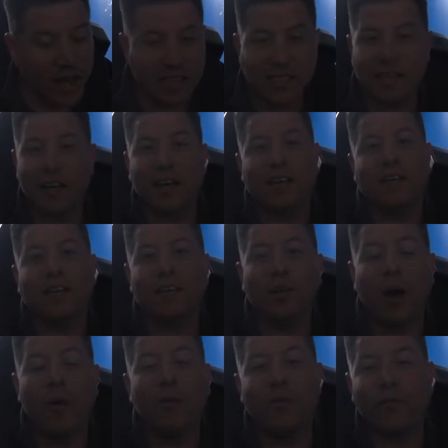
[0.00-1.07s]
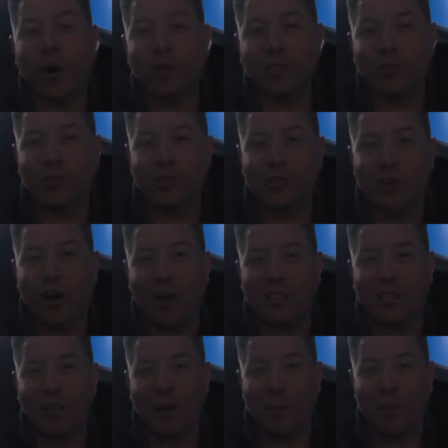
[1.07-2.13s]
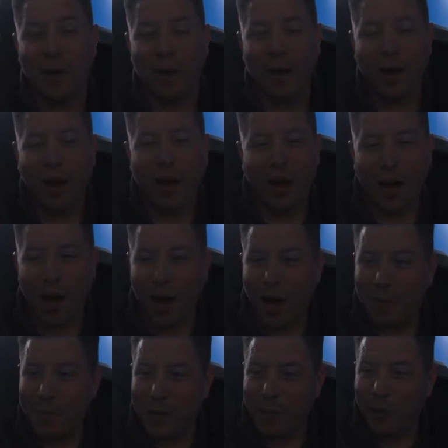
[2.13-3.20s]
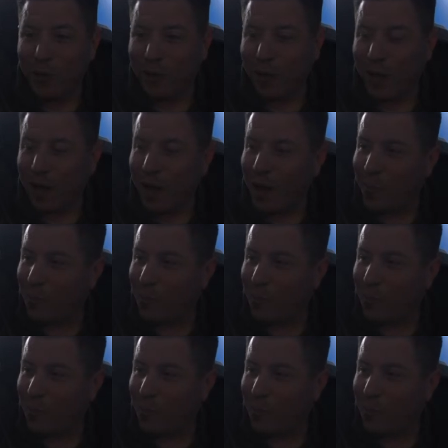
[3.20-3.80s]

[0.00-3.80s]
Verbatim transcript: That's it. You know, and we've also saw some people